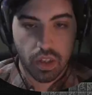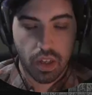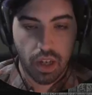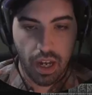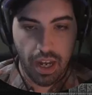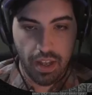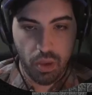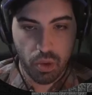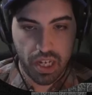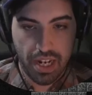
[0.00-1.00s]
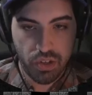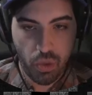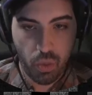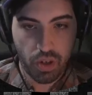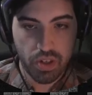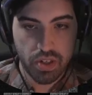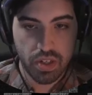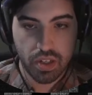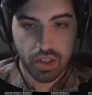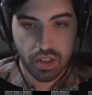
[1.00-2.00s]
And those guys are the worst.
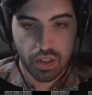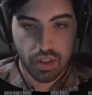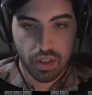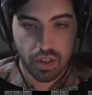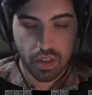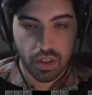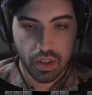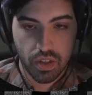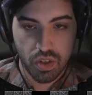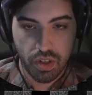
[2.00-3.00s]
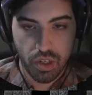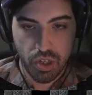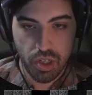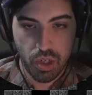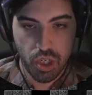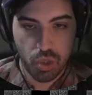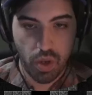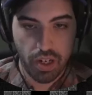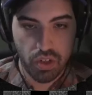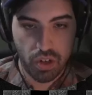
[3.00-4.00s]
So you just want
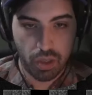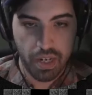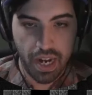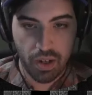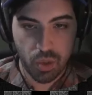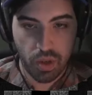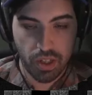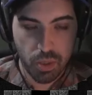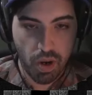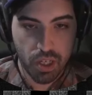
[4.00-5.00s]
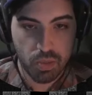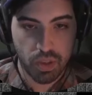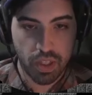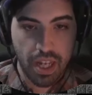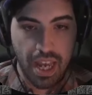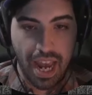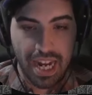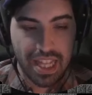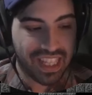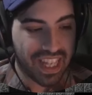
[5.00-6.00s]
to zerg them down as quickly as possible.
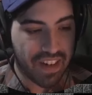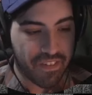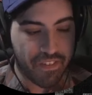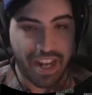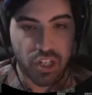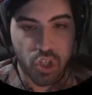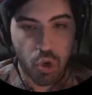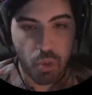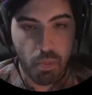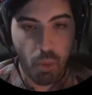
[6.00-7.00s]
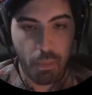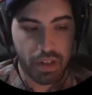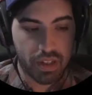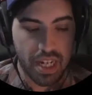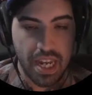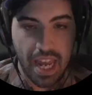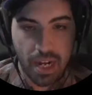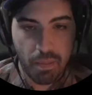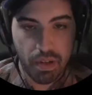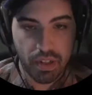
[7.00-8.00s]
Anything that affects your mobility and
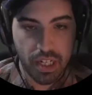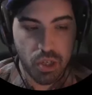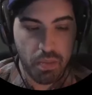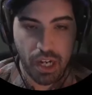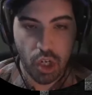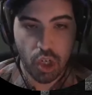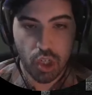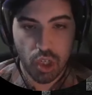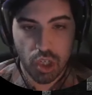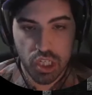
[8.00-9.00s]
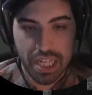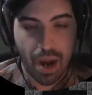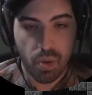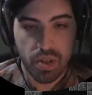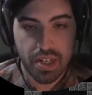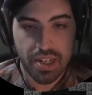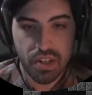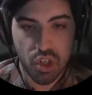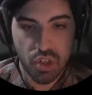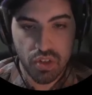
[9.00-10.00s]
ability to make sound
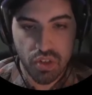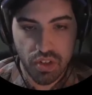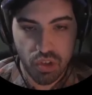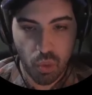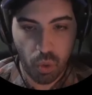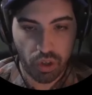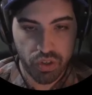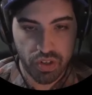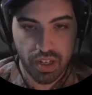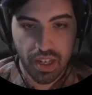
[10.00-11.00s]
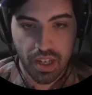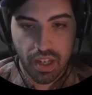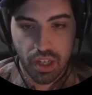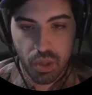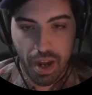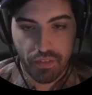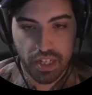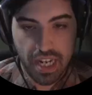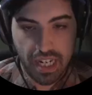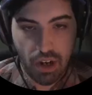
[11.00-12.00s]
decisions is the worst. You have to
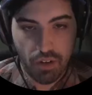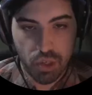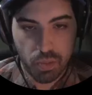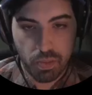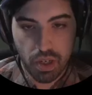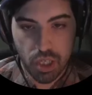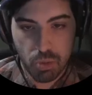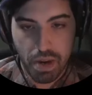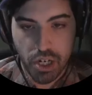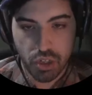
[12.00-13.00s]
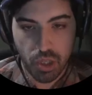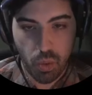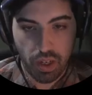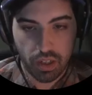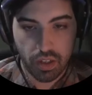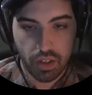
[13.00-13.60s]
take care of especially quick.